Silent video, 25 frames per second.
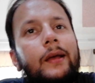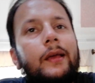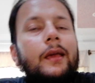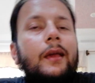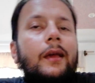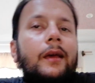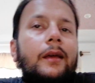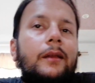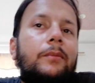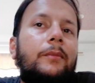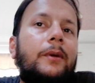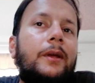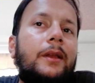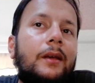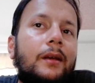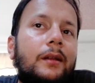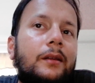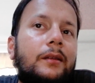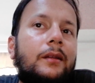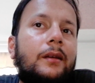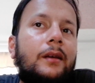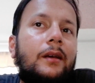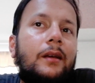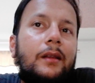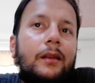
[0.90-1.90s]
Kate
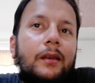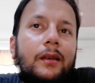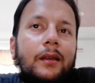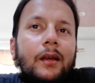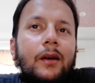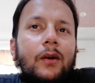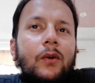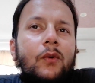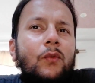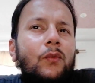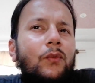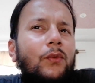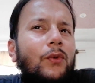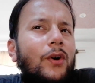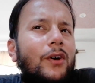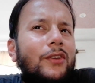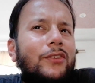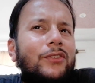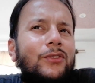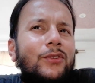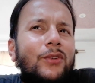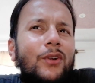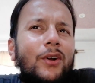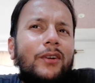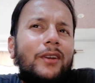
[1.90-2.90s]
Middleton
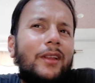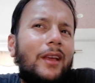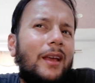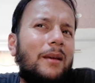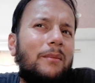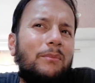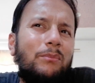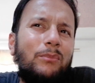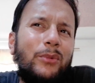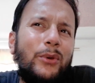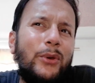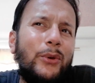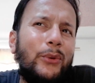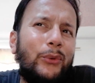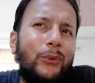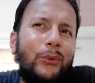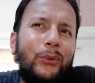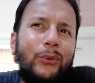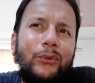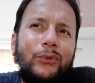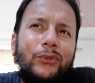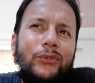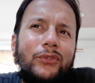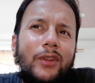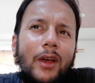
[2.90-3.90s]
was not
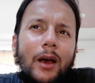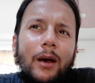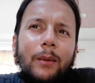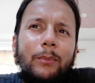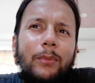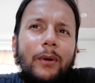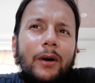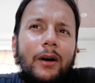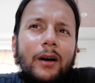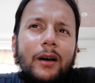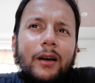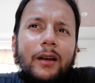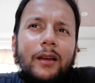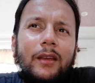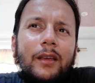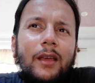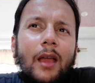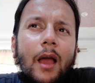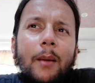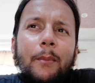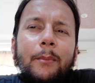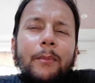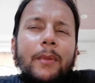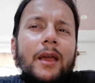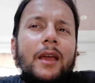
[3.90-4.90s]
amused
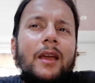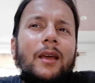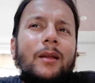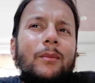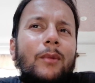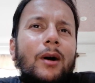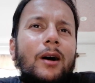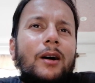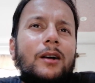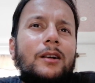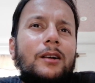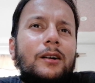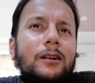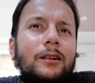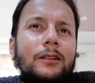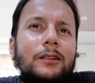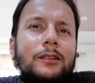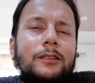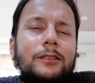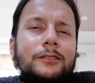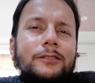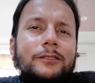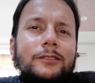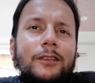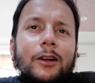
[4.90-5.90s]
by Meghan
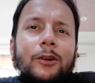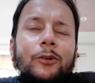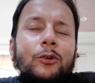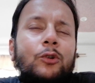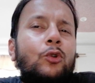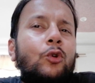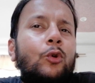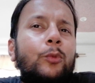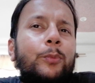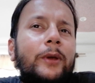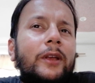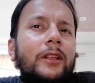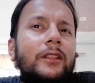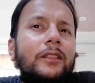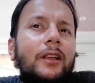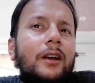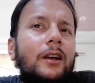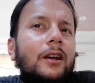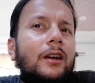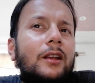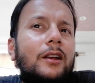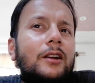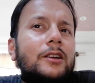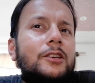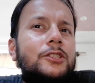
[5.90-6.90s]
Markle's trooping the
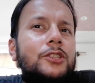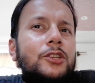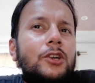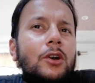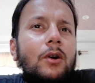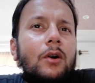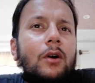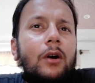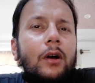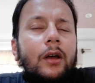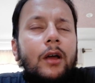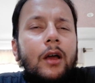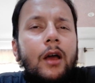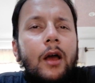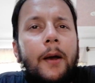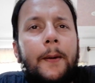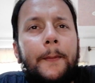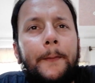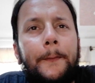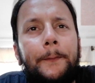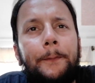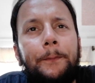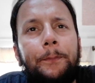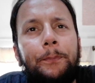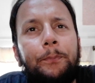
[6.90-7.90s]
colour joke.
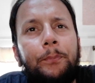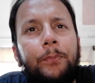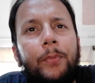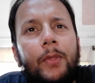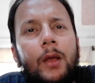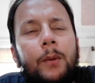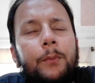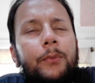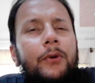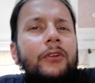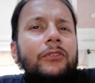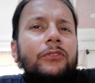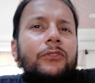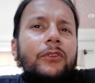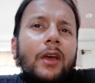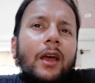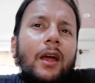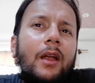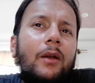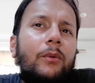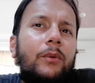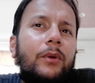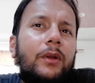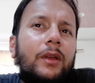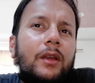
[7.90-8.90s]
Prince
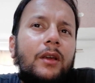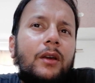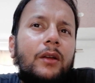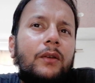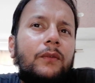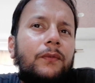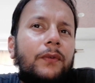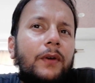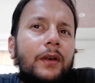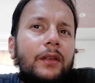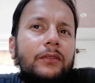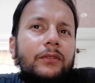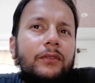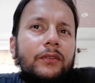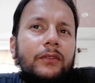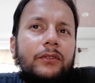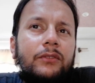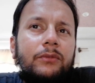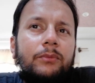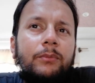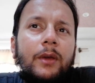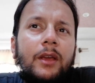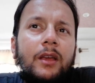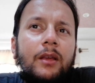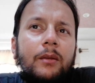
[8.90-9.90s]
Harry
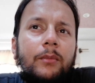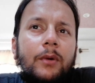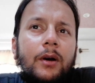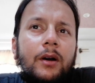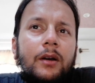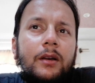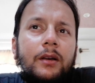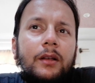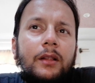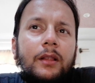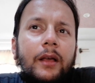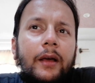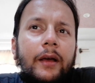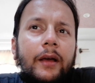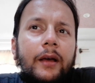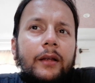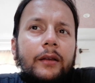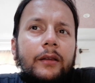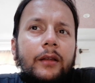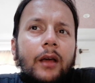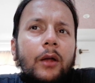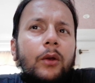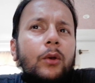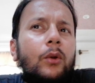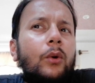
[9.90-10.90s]
confesses Meghan Markle
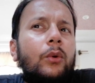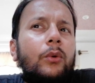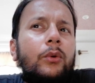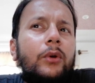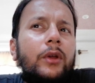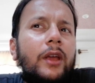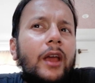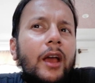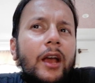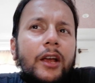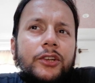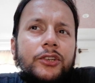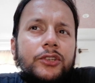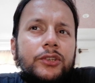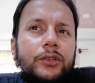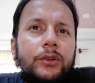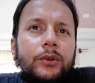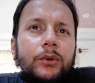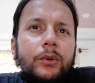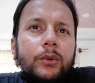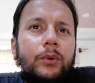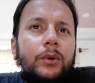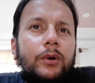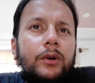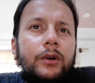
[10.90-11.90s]
had no
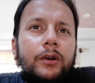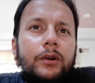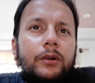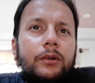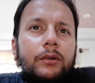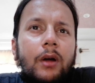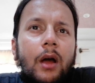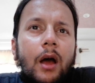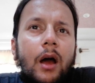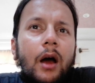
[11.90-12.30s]
reaction to her